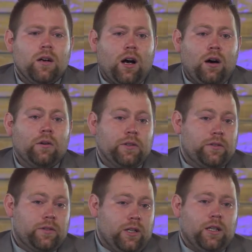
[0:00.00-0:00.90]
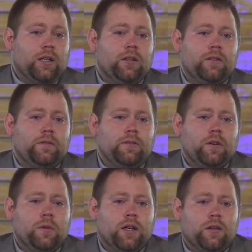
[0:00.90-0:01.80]
I always thought I loved
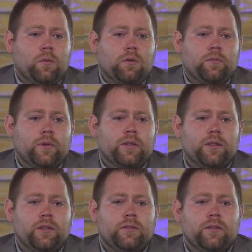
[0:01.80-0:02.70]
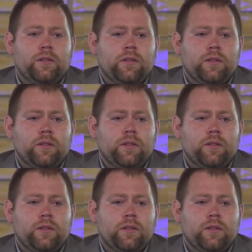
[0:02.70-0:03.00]
everybody more than myself.